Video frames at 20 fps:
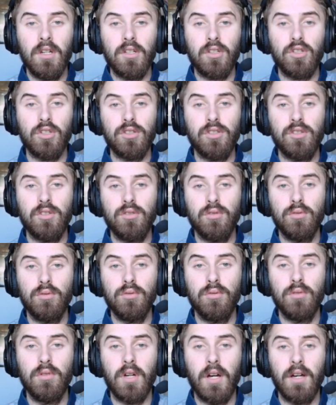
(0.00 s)
just
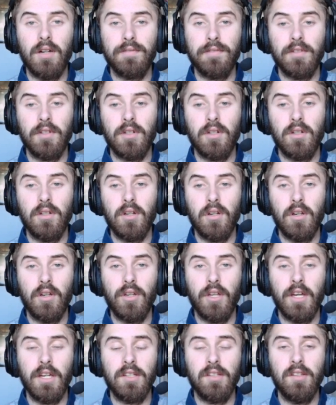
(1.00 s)
to have an
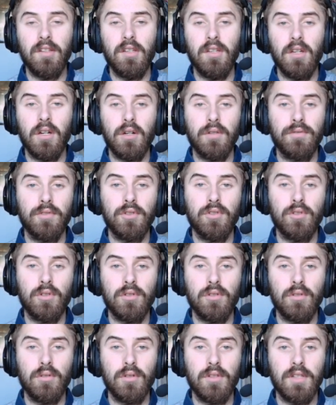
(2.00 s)
idea of the
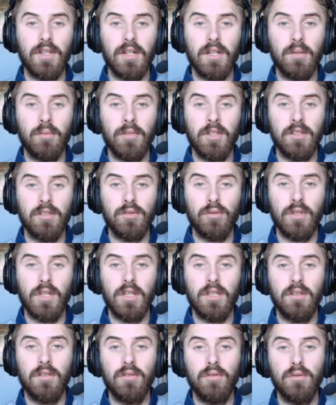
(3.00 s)
total time that you
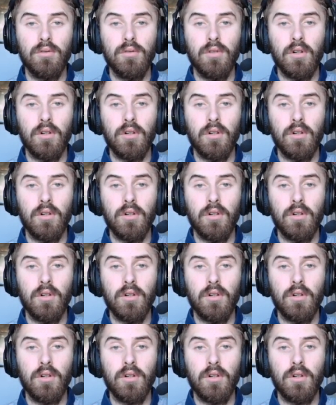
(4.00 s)
can do